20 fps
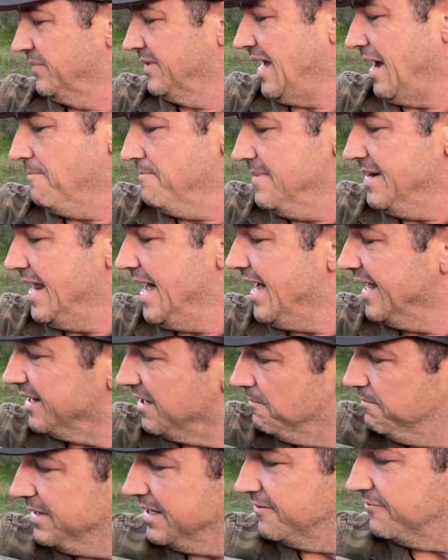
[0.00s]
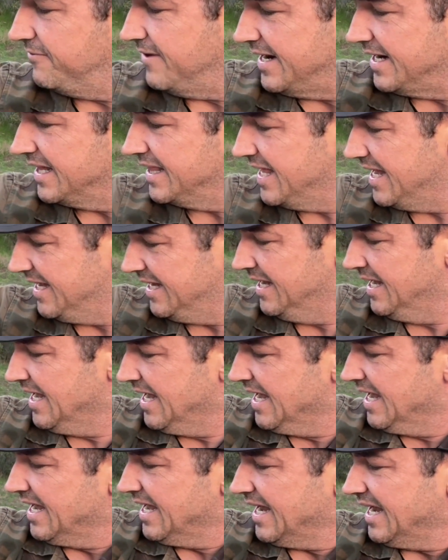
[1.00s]
I'm not a big fan of that.
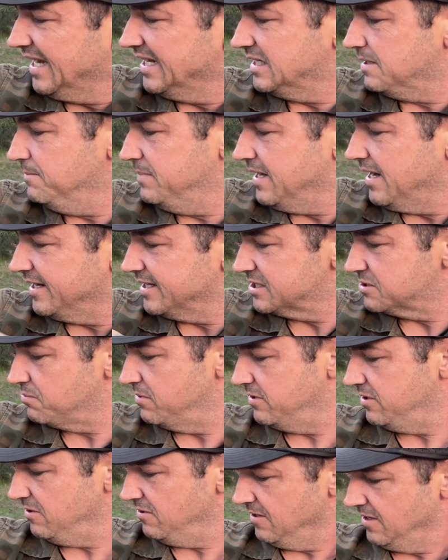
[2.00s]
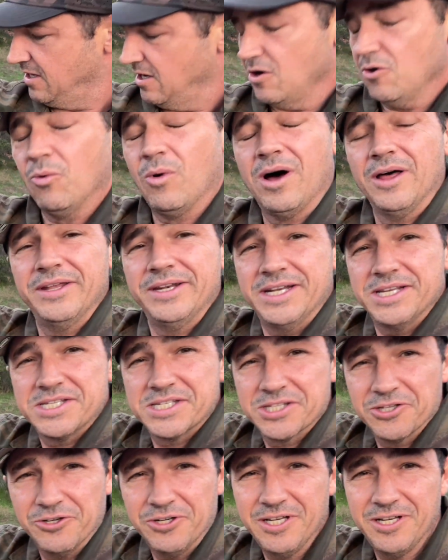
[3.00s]
And to be honest with you, while it is
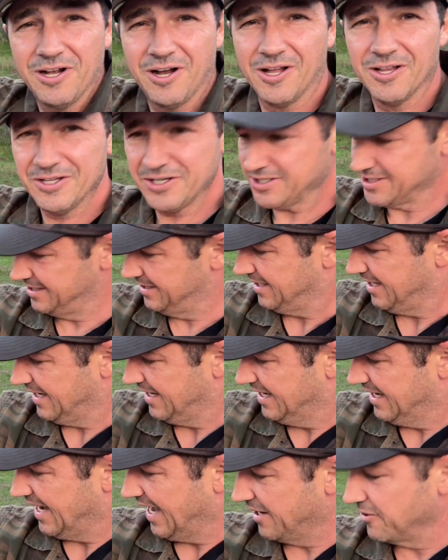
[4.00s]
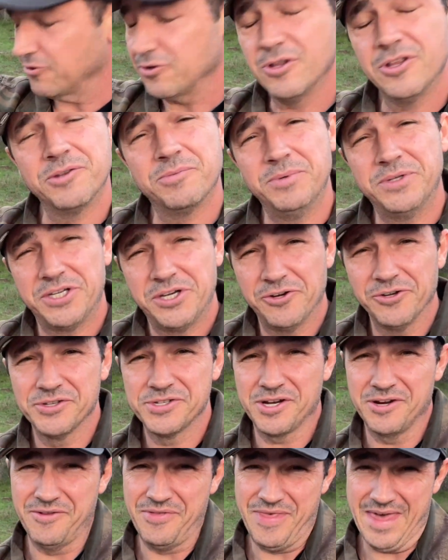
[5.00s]
thirty dollars, I don't know those materials
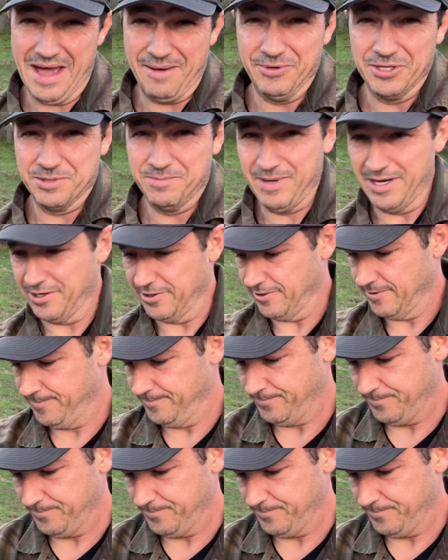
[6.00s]
are that much better.